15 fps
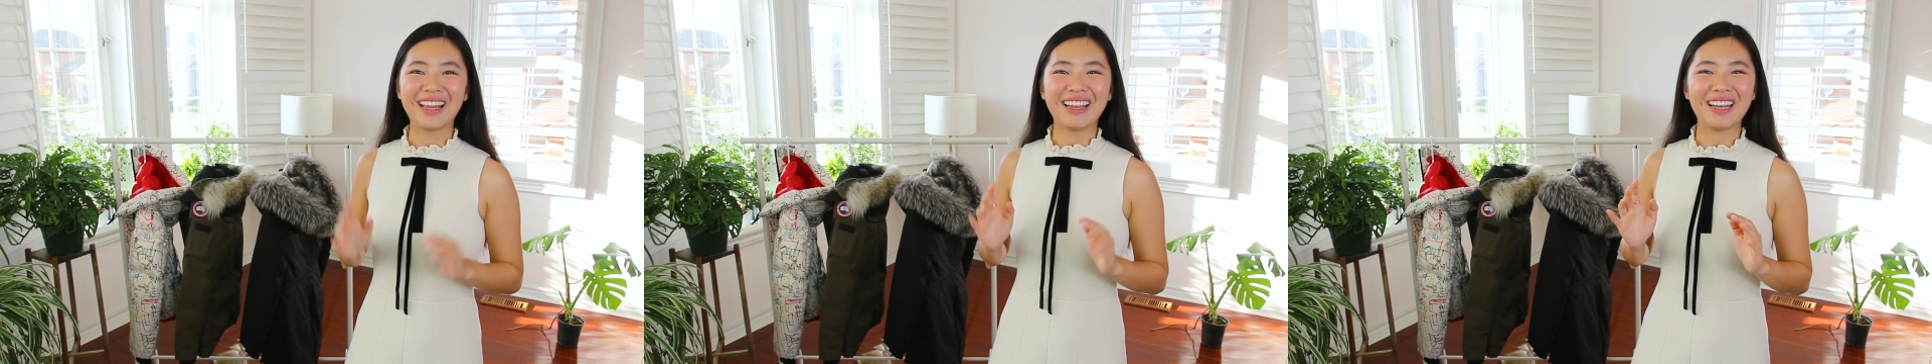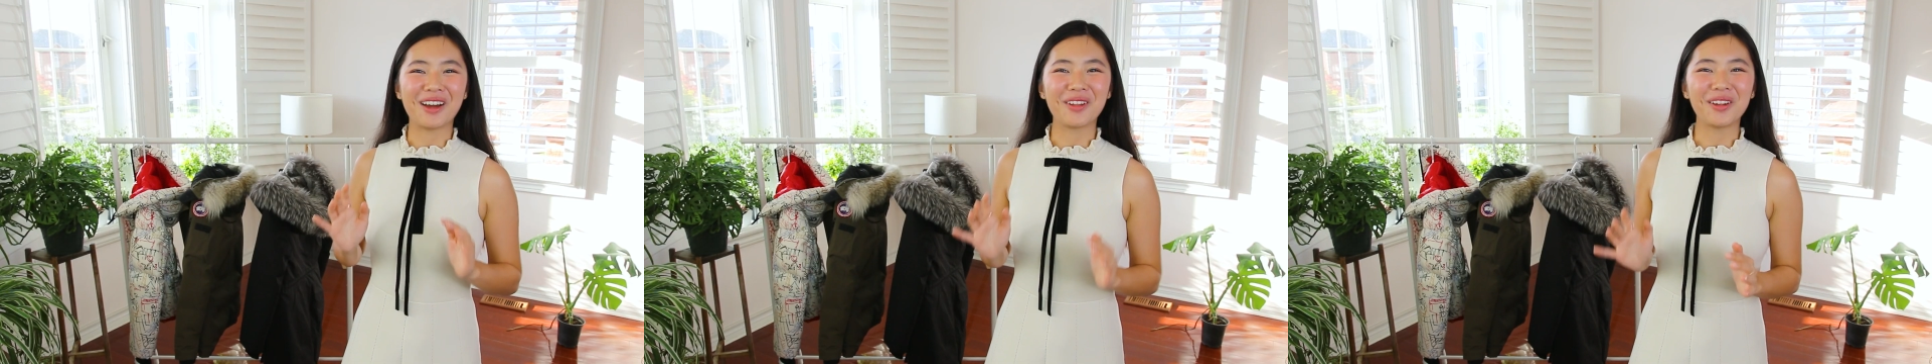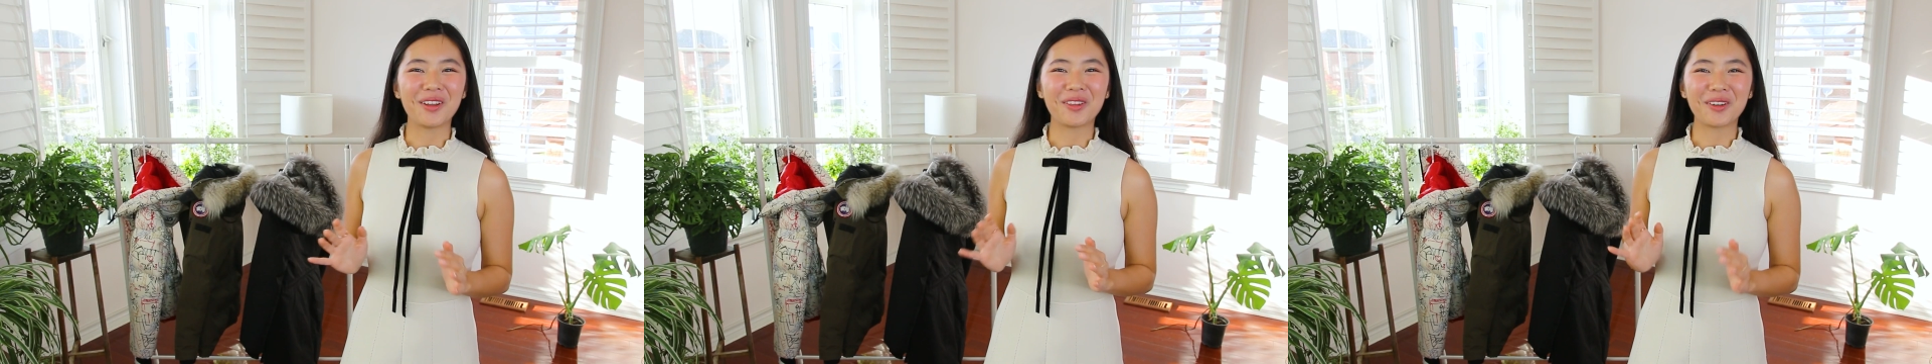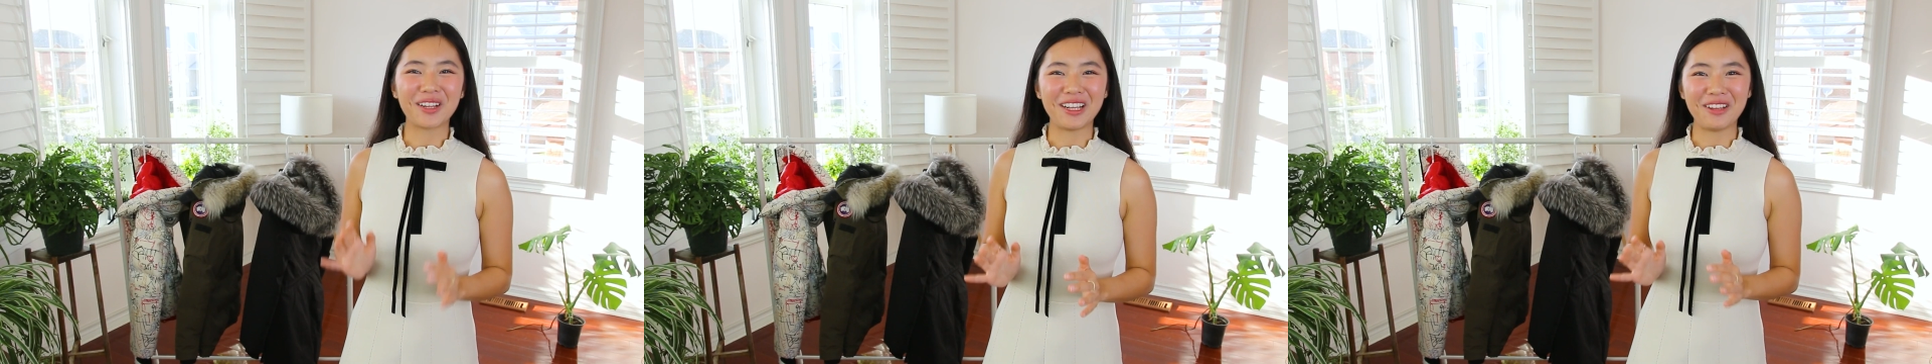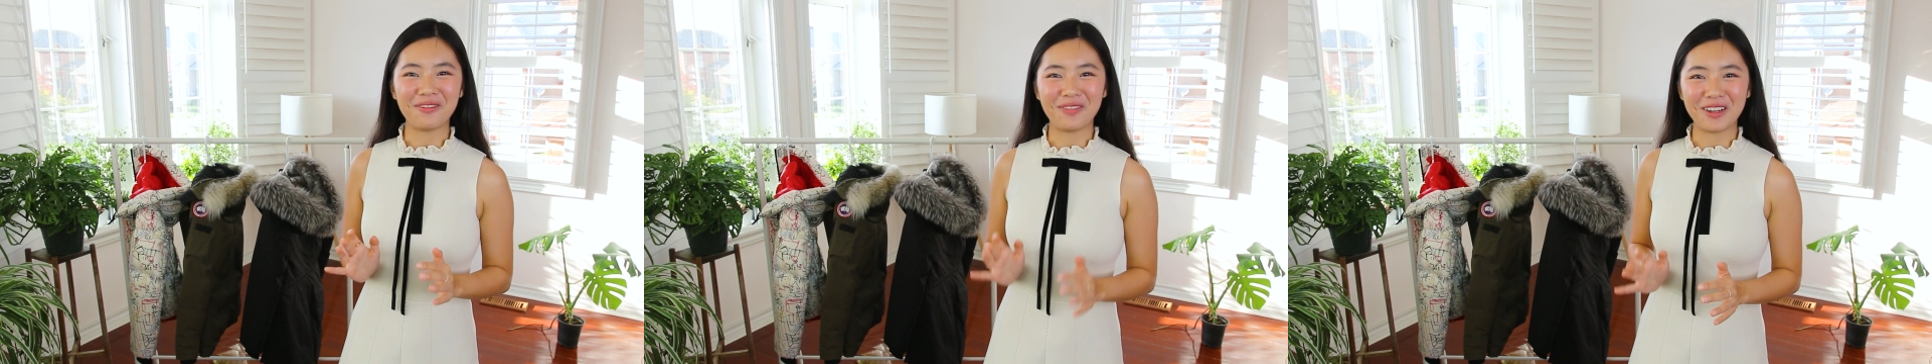Now another
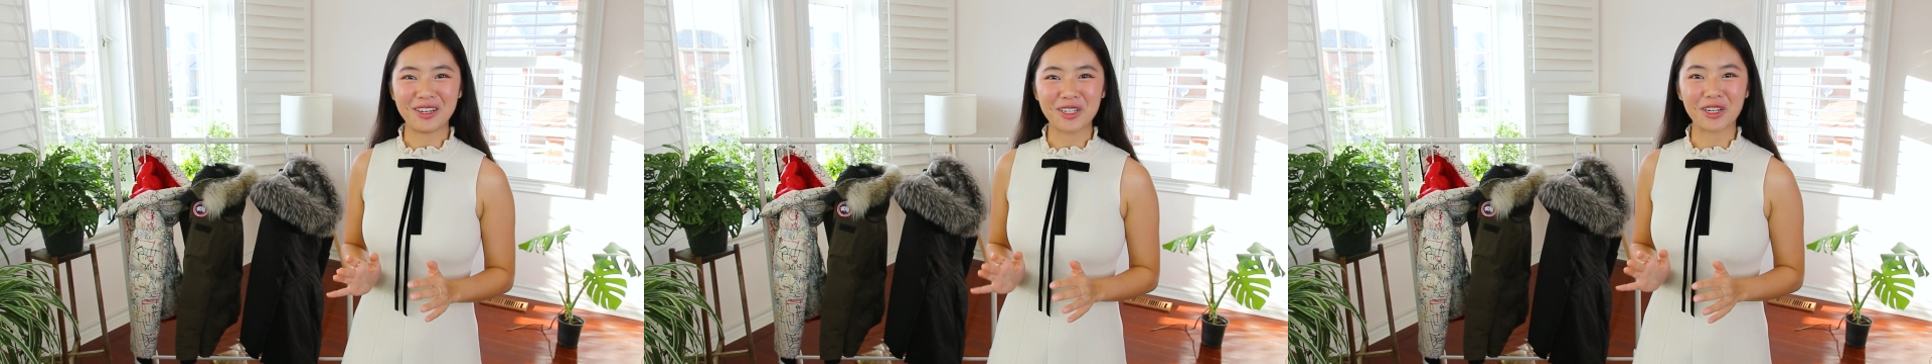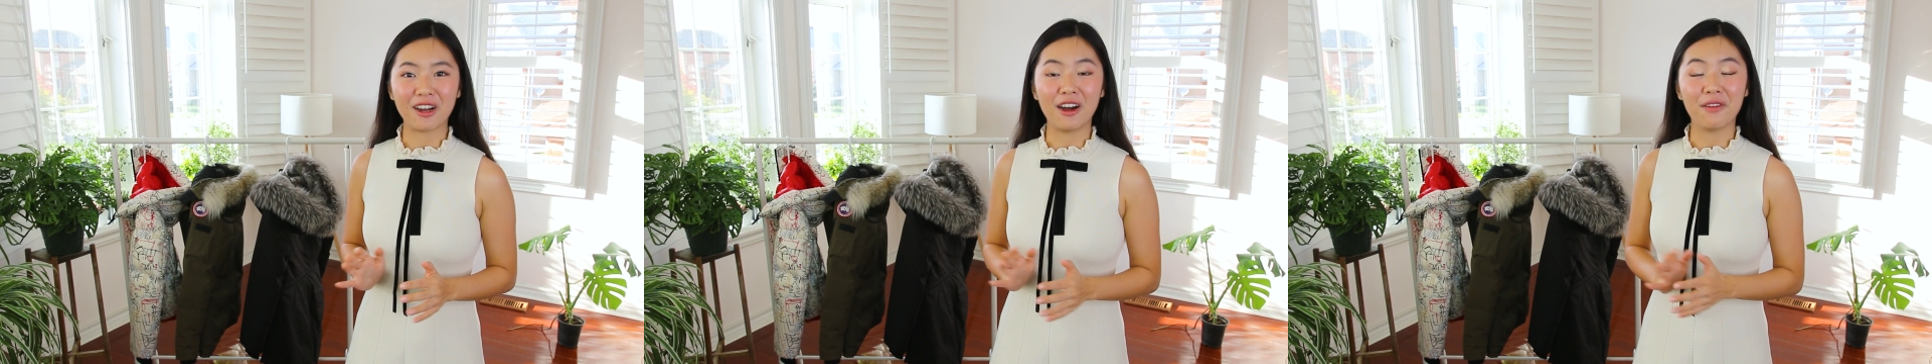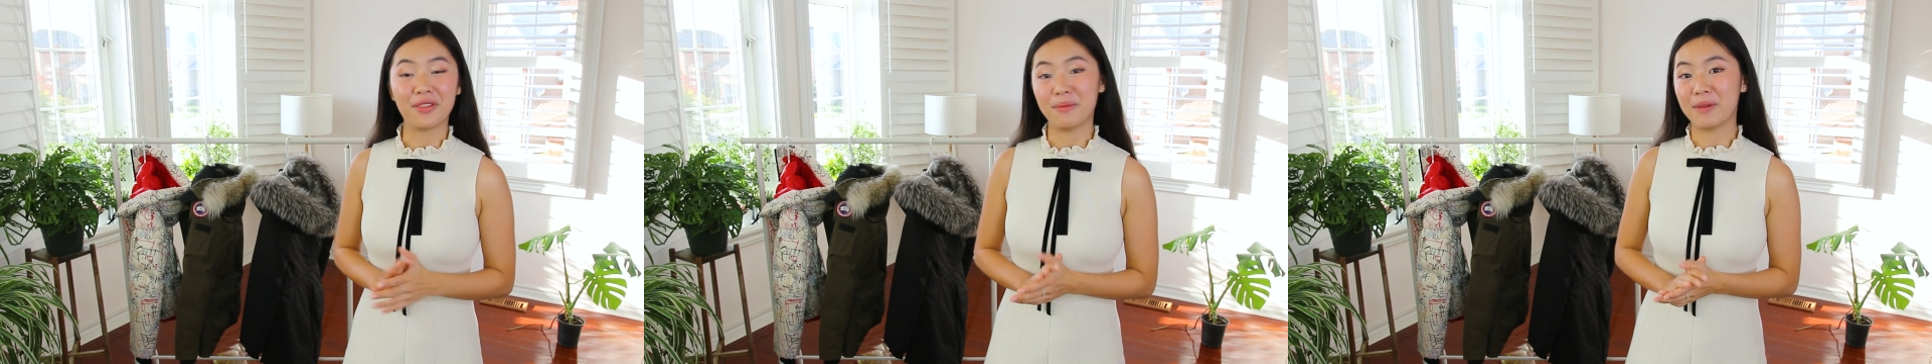key feature of the